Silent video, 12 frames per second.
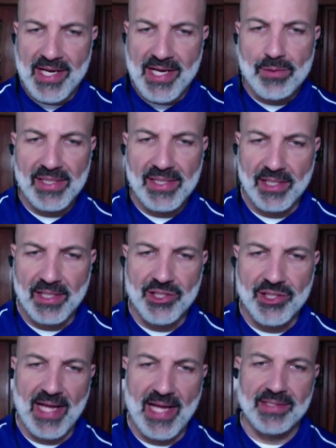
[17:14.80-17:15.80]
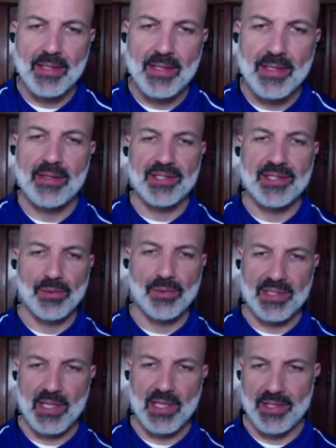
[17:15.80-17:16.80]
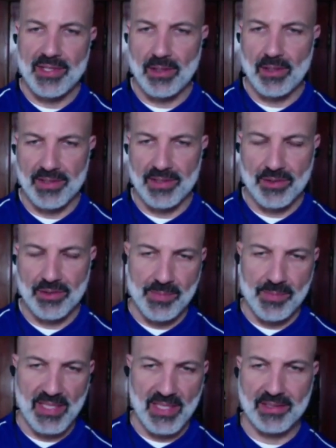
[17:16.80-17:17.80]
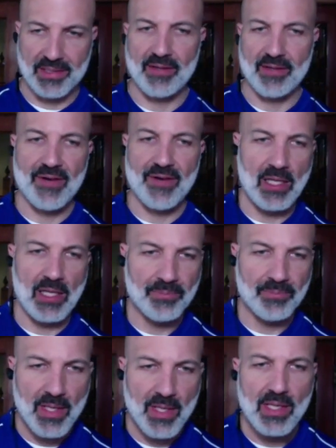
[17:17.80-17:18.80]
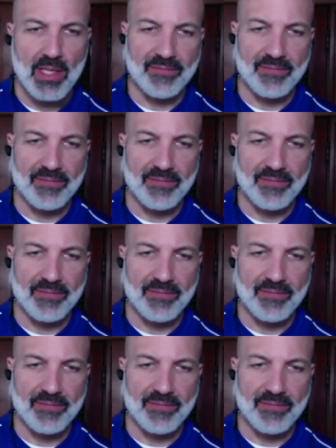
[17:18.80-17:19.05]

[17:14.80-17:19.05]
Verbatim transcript: is there any realistic chance that students can return to school buildings in the fall?